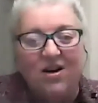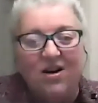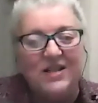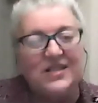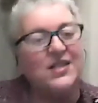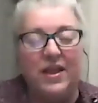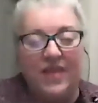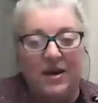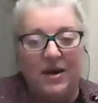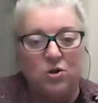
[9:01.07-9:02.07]
and now i
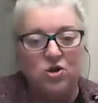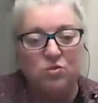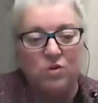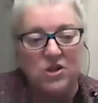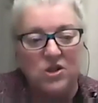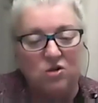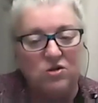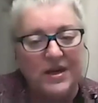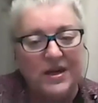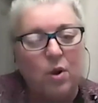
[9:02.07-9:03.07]
see why that, that
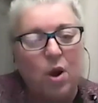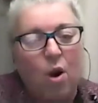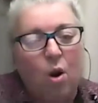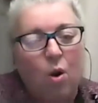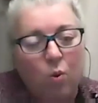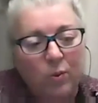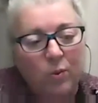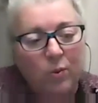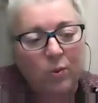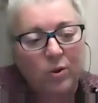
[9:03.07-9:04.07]
emotion runs so deep
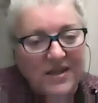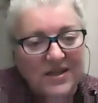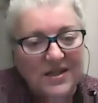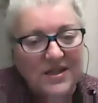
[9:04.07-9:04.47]
what